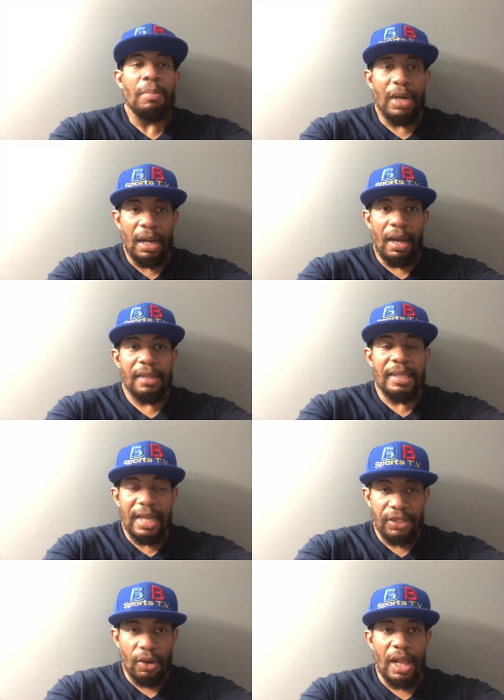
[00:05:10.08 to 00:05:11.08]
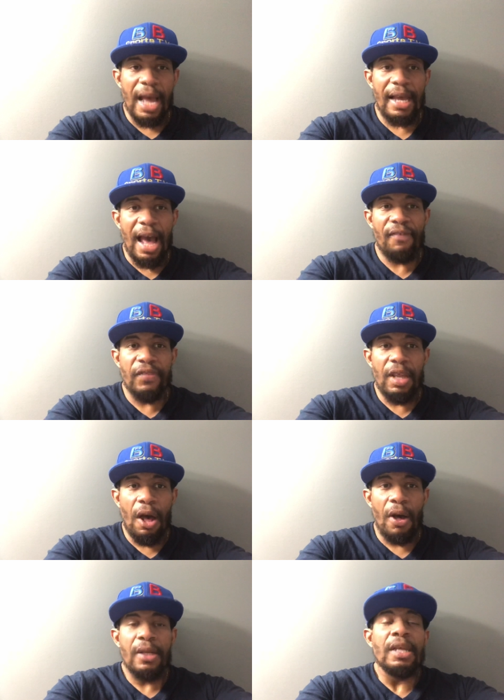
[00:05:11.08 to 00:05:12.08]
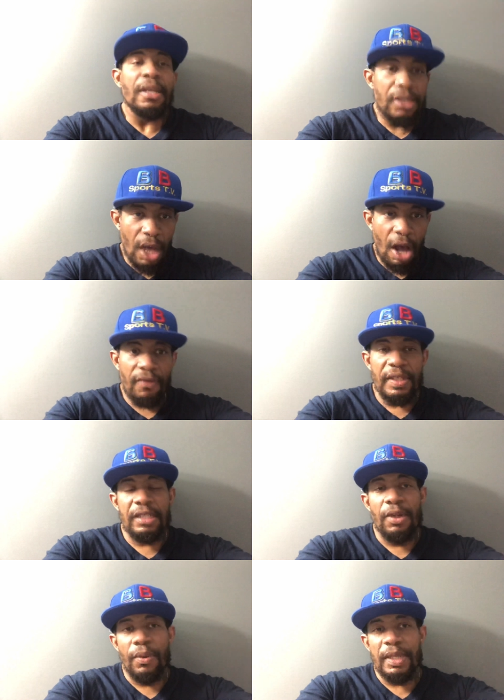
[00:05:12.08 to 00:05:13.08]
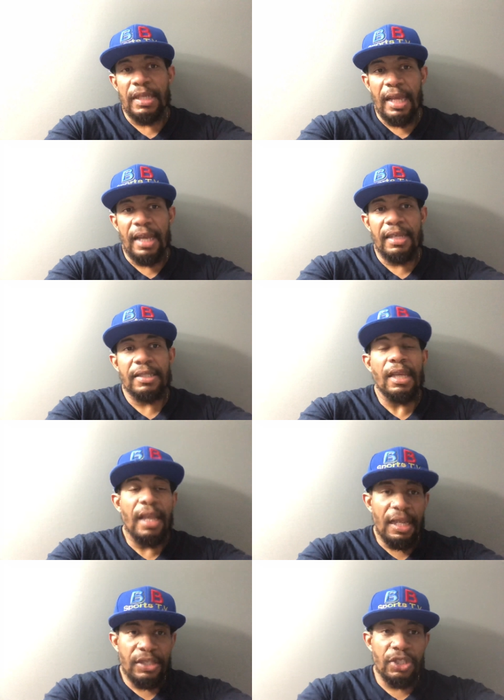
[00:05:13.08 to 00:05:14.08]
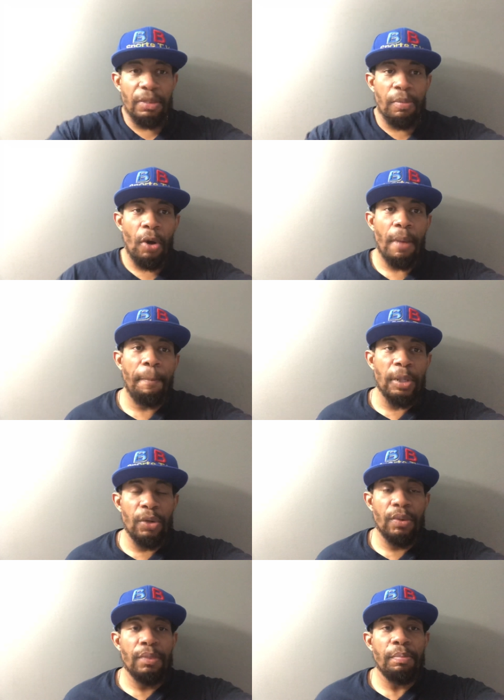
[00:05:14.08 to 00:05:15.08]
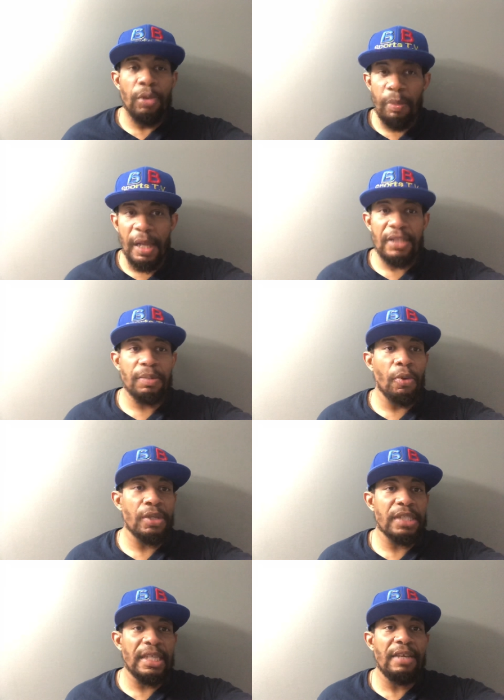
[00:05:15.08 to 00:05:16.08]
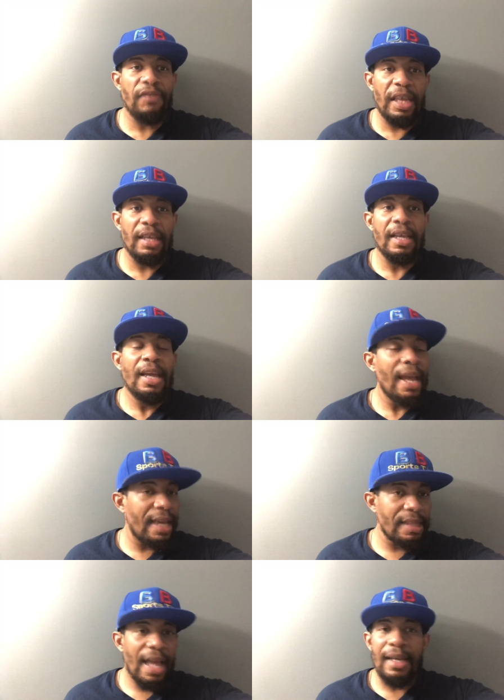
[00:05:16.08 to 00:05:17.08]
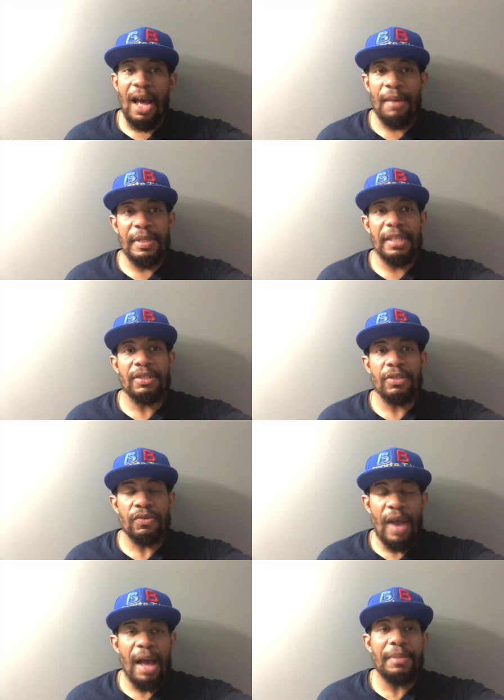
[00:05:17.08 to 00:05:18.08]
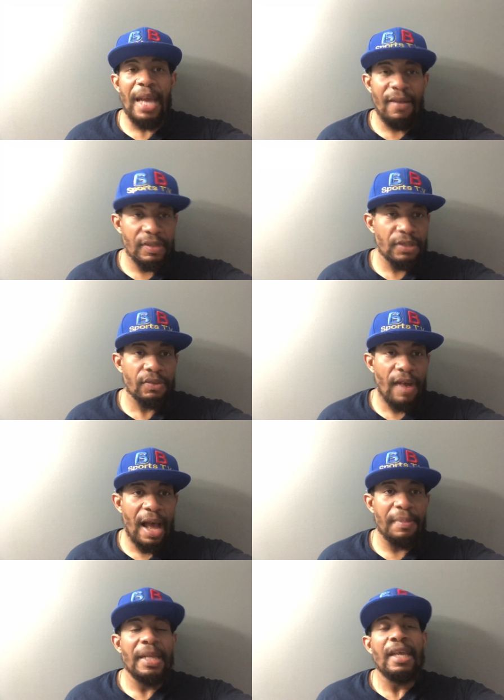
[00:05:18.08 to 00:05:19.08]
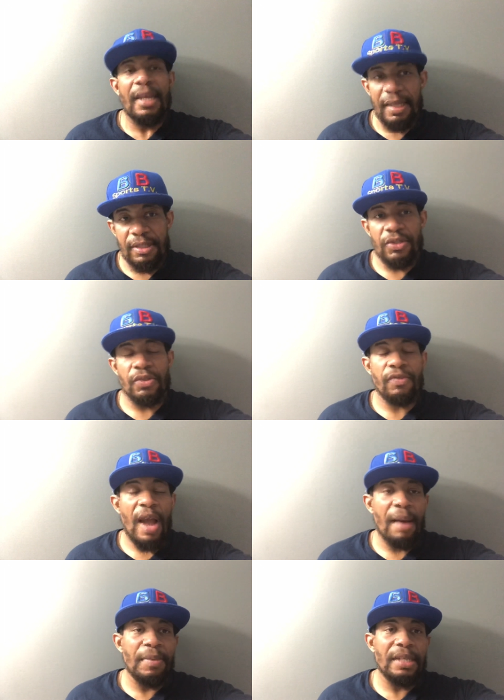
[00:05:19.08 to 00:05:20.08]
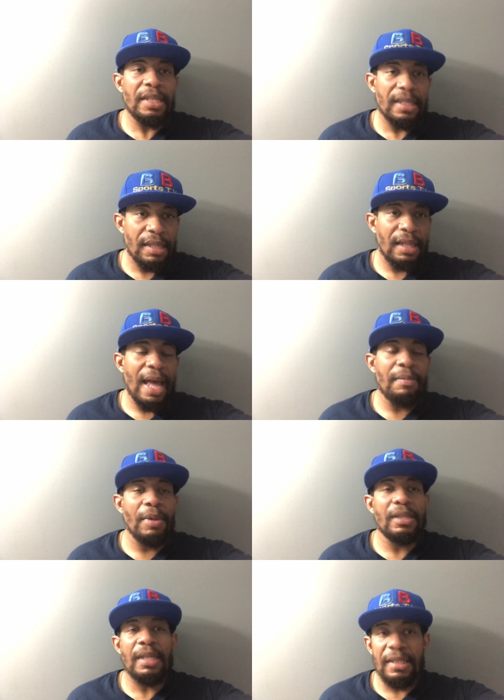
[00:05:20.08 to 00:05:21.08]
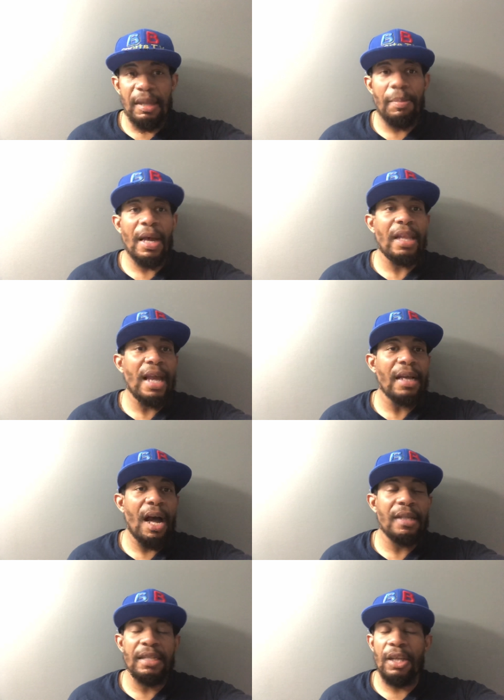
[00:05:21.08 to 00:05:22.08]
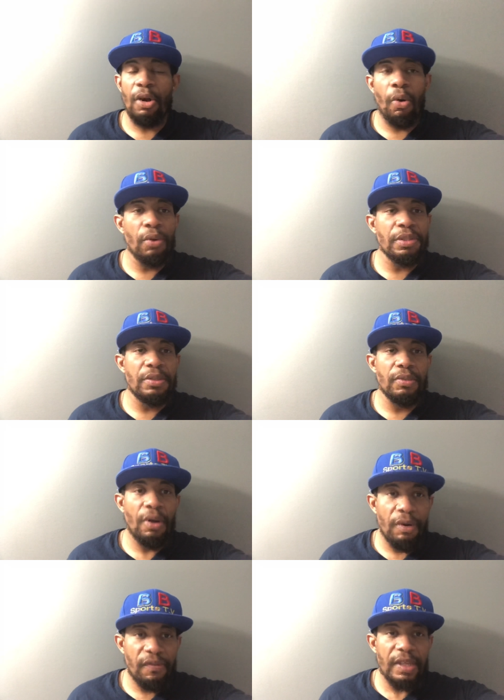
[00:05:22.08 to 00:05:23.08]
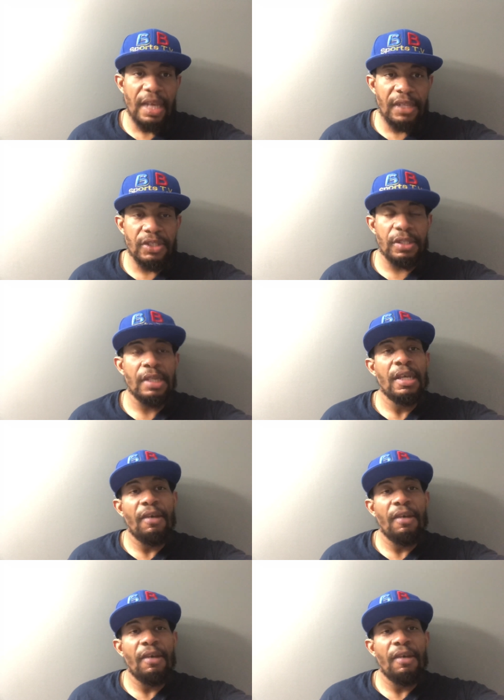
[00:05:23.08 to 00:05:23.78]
But uh, that's all I got for y'all. Y'all already know what it is. It's your boy Blue, Blue Blood Sports TV. Hate, like, comment, and subscribe. If you haven't subscribed, hit the subscribe button, hit the like button, hit the bell icon to get all the new notification.